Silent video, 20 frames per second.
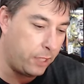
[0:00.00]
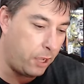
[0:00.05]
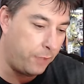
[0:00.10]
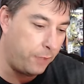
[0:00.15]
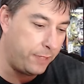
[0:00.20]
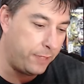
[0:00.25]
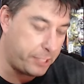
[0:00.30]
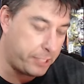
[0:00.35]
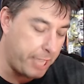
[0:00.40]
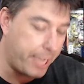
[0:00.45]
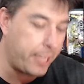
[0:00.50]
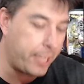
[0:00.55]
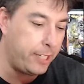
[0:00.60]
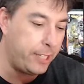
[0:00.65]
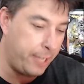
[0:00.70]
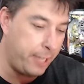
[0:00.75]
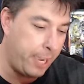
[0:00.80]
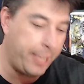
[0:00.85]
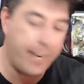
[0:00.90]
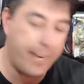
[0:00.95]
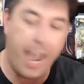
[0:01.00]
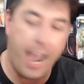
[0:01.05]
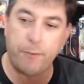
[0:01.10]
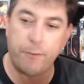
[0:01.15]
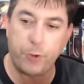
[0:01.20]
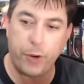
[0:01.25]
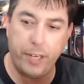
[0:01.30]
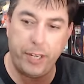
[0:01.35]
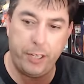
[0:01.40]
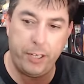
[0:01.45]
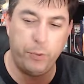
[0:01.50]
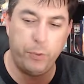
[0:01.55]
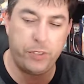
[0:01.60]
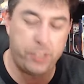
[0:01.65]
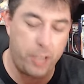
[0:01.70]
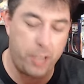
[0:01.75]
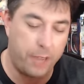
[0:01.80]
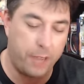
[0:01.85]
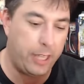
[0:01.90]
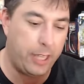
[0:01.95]
on the second night after I was
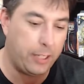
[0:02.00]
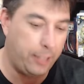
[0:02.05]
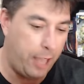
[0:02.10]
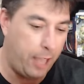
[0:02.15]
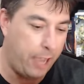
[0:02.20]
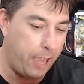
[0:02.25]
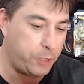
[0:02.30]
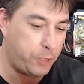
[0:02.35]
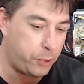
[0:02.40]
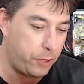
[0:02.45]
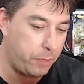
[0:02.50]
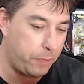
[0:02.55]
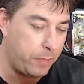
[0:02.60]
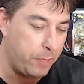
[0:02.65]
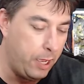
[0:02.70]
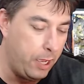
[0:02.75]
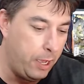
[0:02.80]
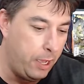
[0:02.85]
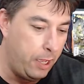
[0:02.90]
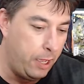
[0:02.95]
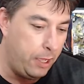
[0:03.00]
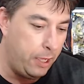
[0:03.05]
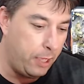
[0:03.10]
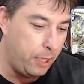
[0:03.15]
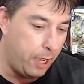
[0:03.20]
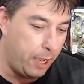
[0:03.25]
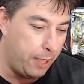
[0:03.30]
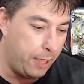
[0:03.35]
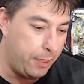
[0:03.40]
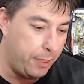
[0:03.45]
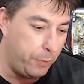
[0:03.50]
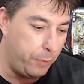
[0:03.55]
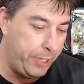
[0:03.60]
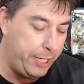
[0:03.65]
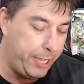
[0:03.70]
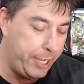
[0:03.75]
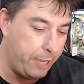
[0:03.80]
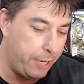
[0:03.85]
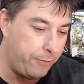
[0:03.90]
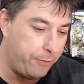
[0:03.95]
done that live stream uh, that we
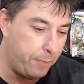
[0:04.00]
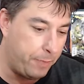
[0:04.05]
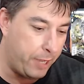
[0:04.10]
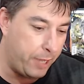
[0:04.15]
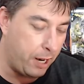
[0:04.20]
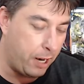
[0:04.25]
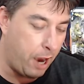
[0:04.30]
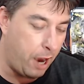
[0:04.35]
did from there.